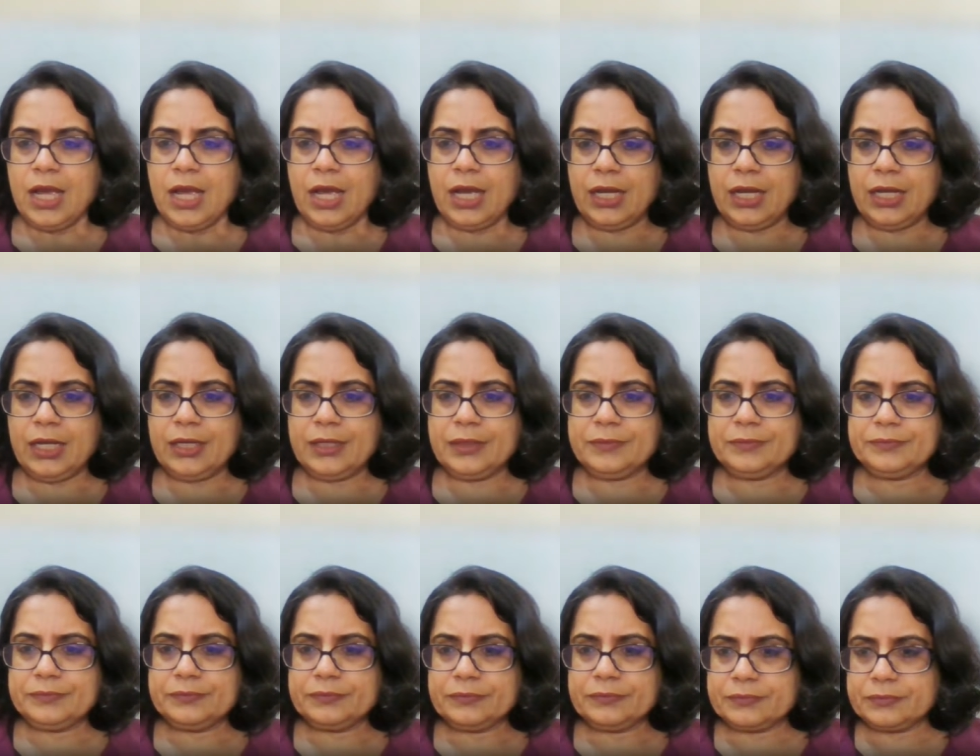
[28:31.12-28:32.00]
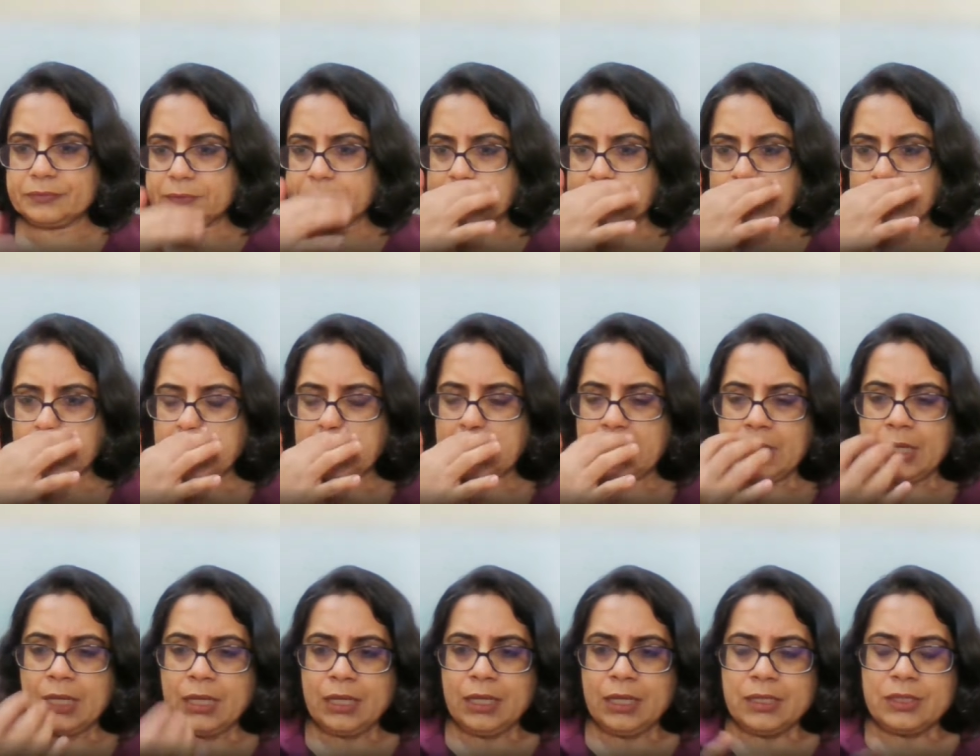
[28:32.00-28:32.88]
Um,
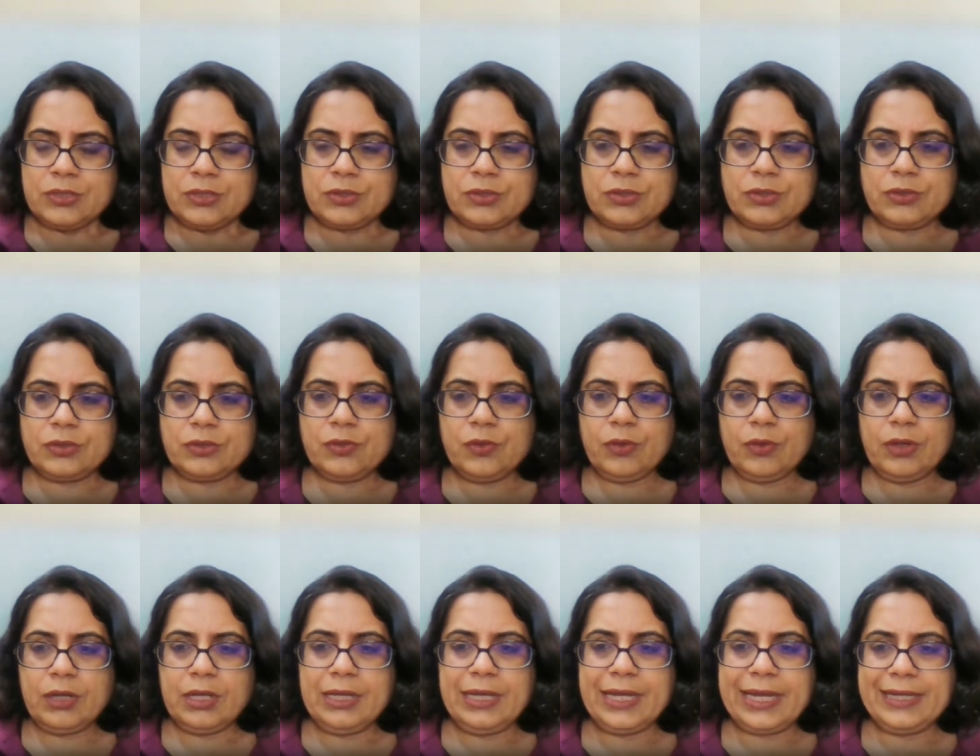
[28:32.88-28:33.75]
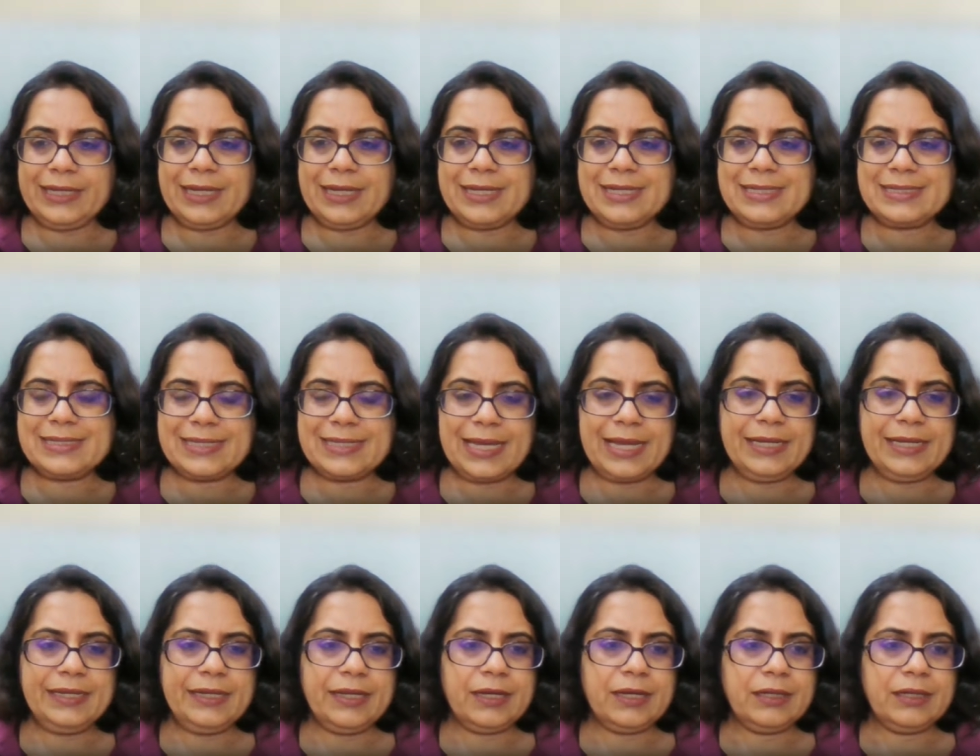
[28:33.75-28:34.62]
so, like I
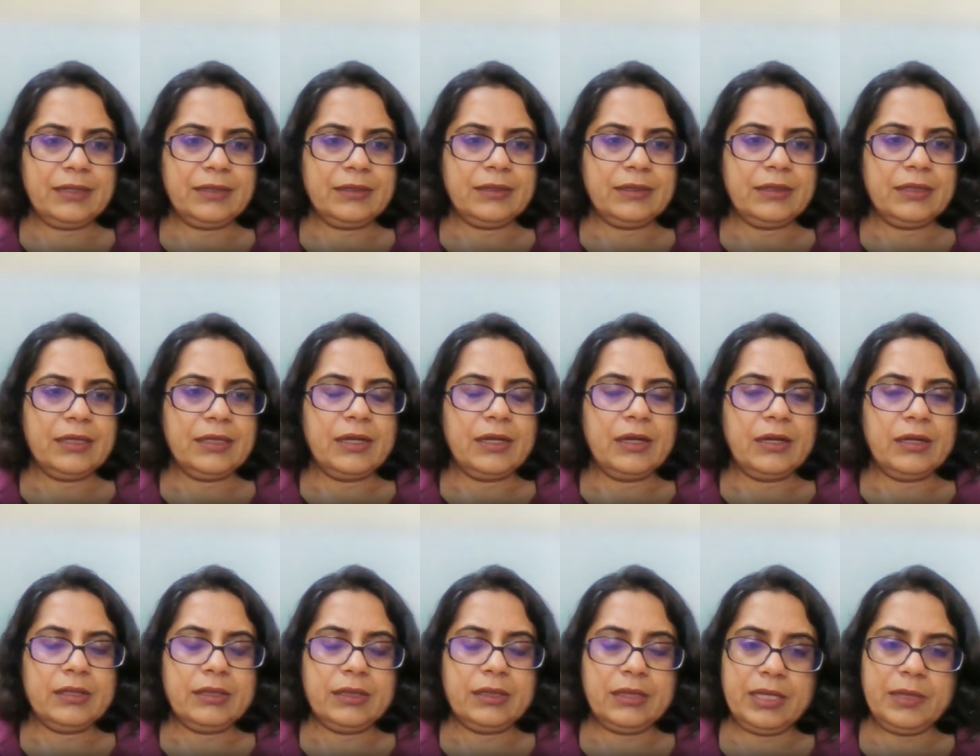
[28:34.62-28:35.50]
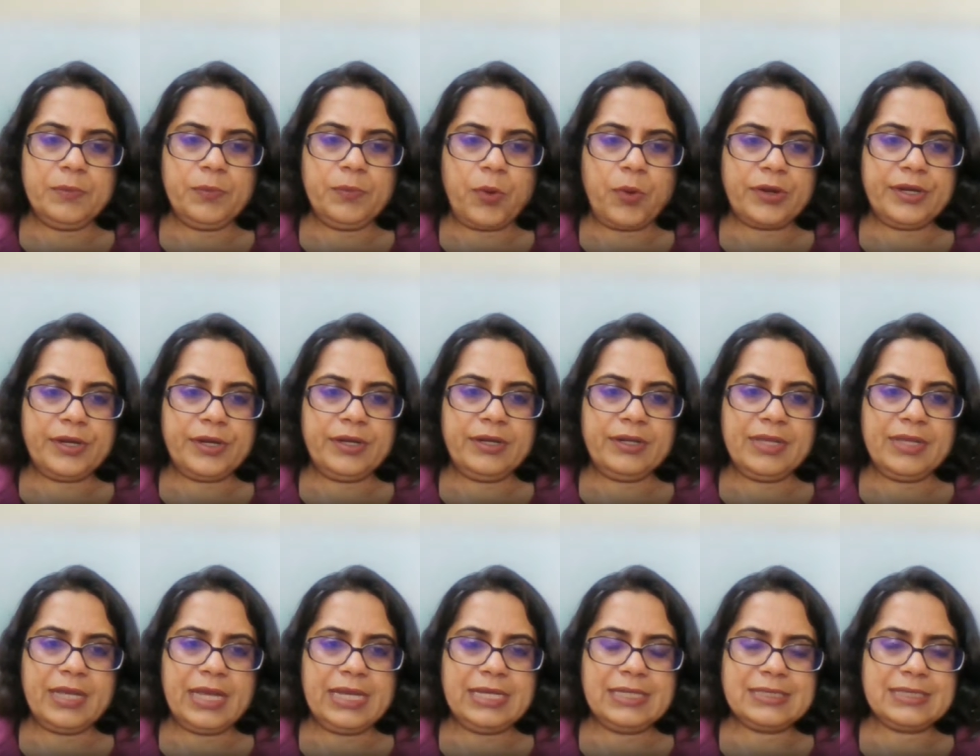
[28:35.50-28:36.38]
said, uh, the
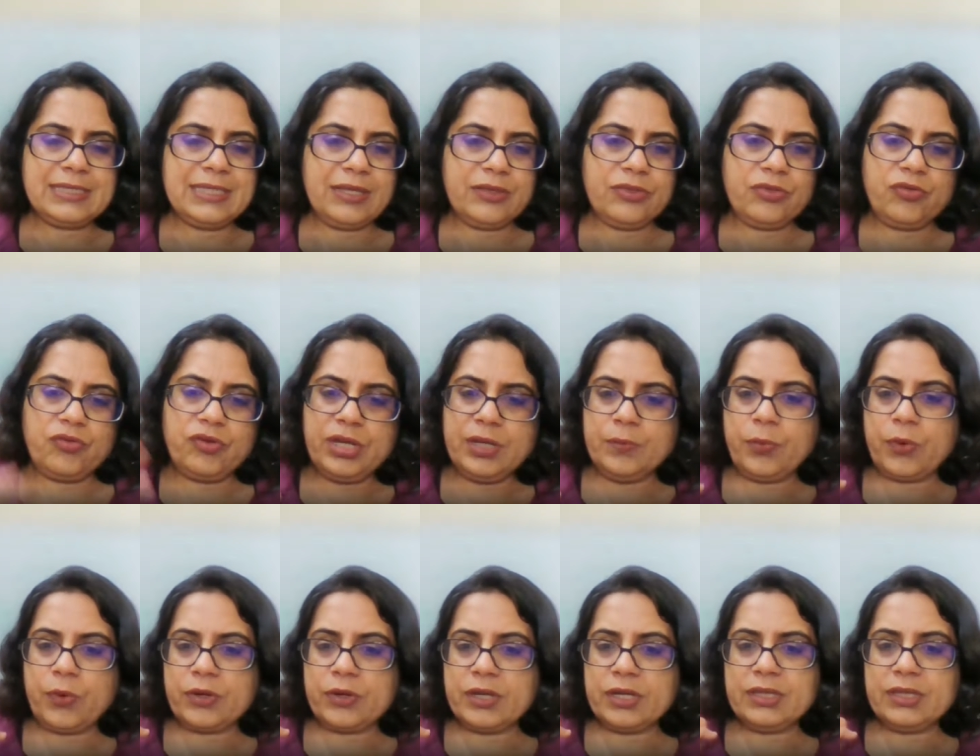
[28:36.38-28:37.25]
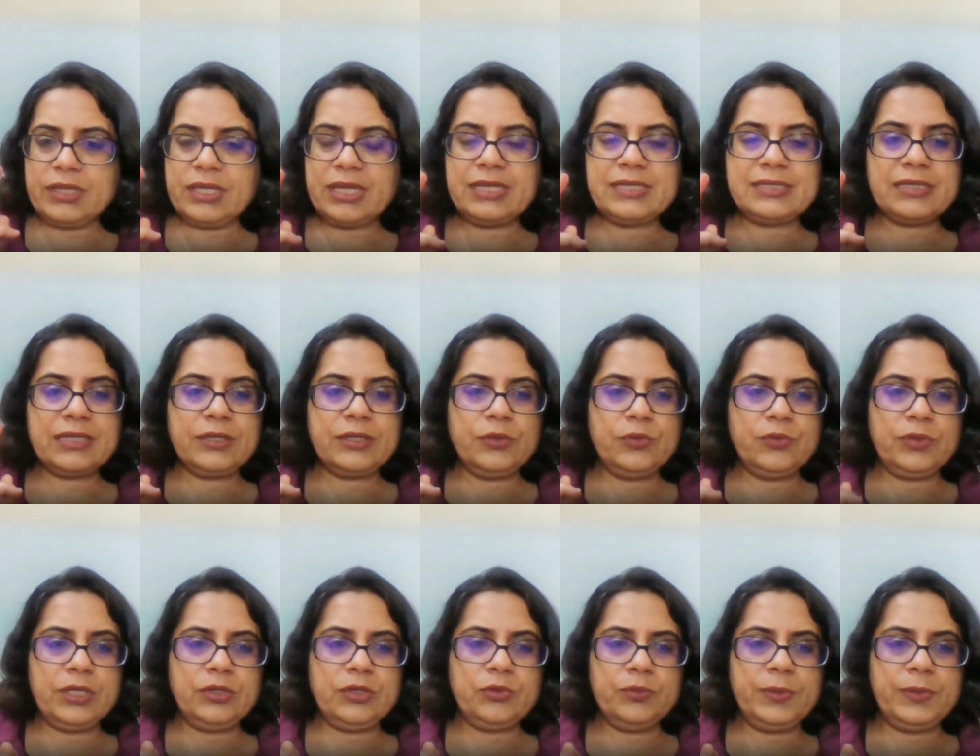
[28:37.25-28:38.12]
important things, the three important things that you
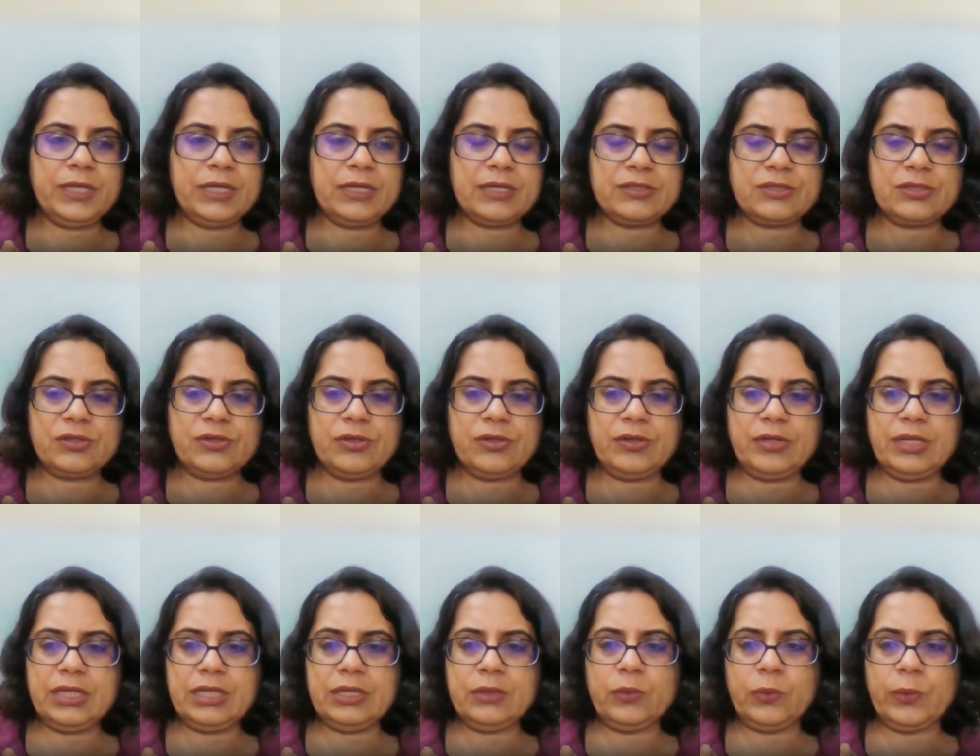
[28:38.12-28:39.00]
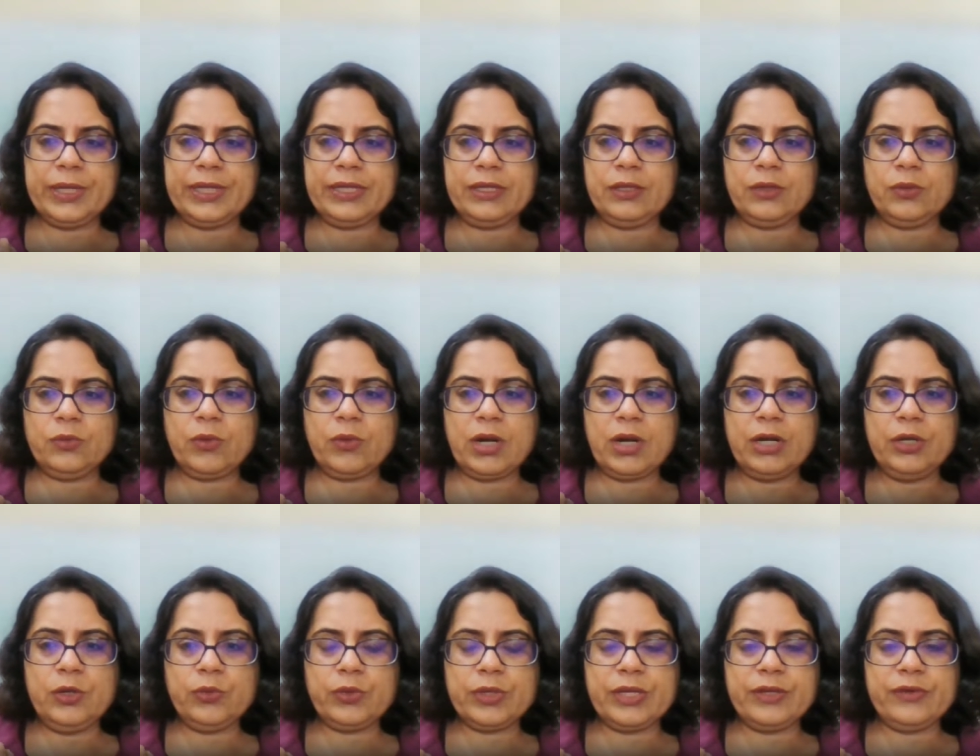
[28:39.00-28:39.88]
need to be considering when you
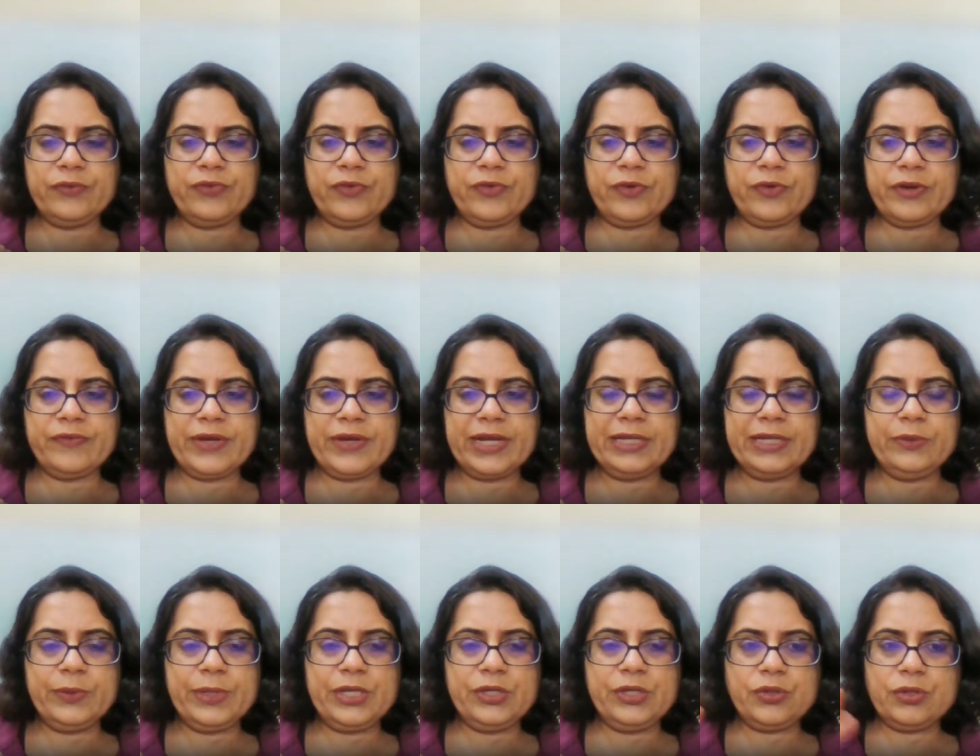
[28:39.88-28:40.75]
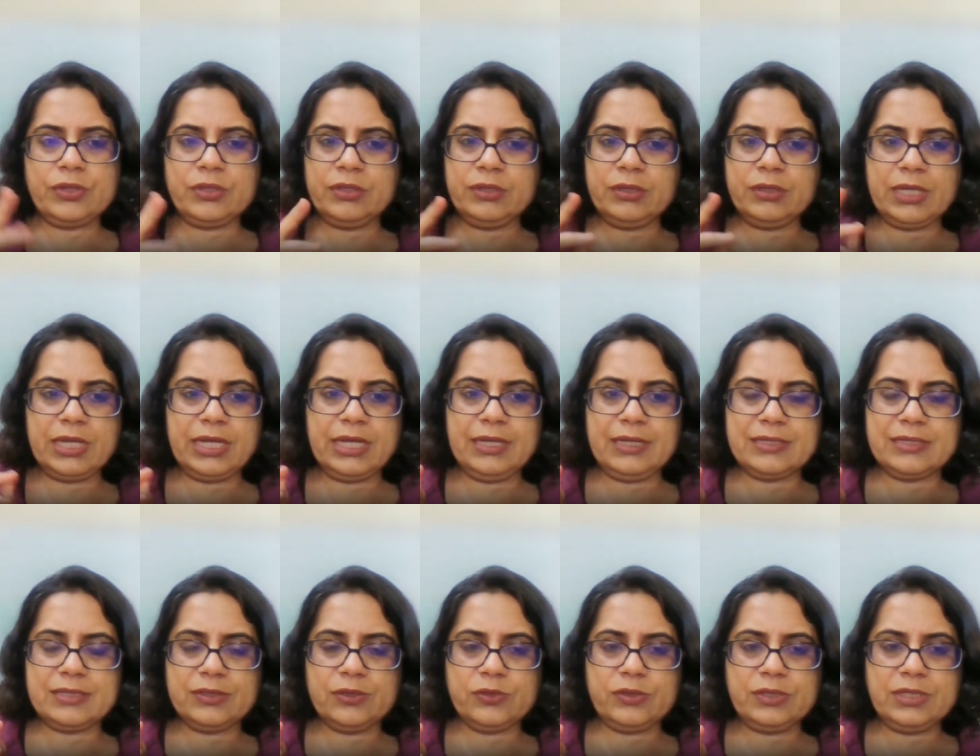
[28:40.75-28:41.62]
are looking for evaluation A
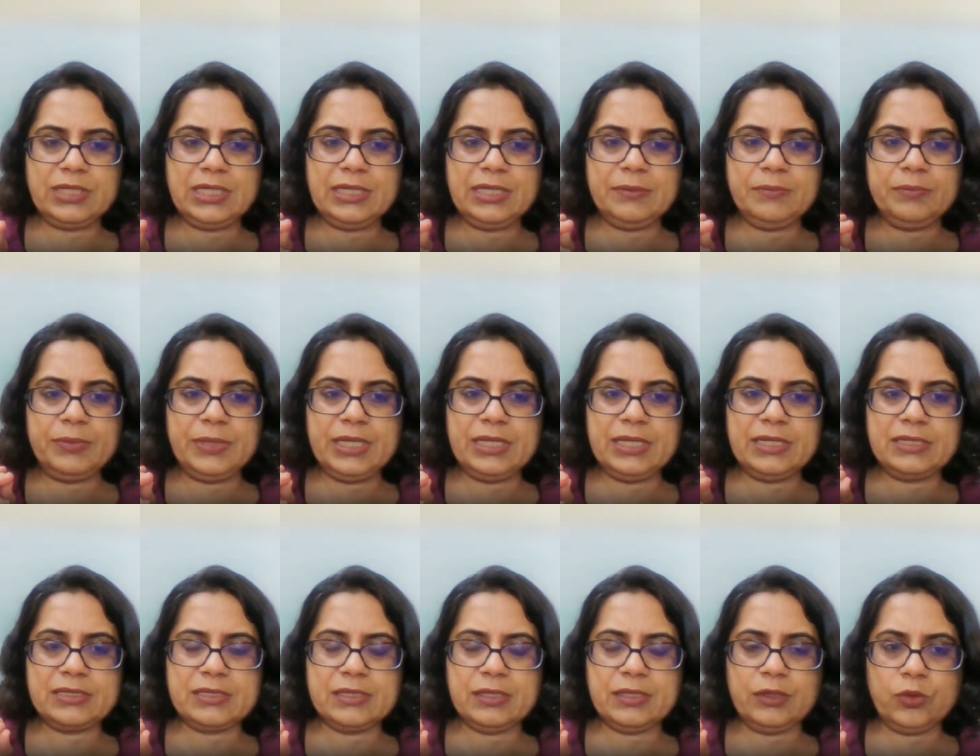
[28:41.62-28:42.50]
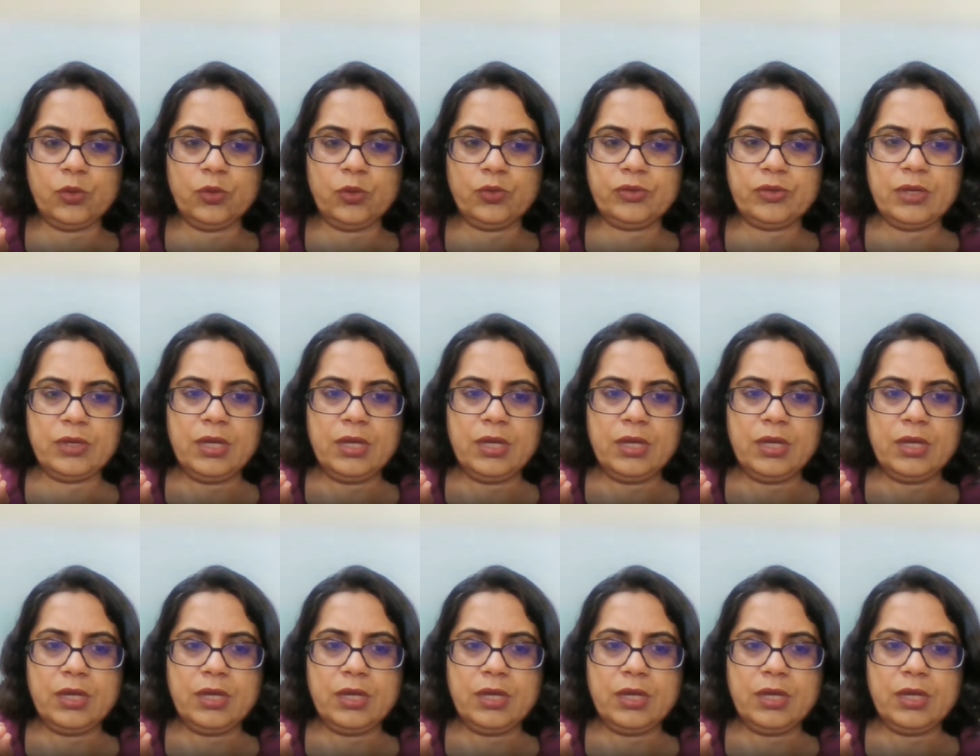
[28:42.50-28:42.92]
is your team, B is the growth,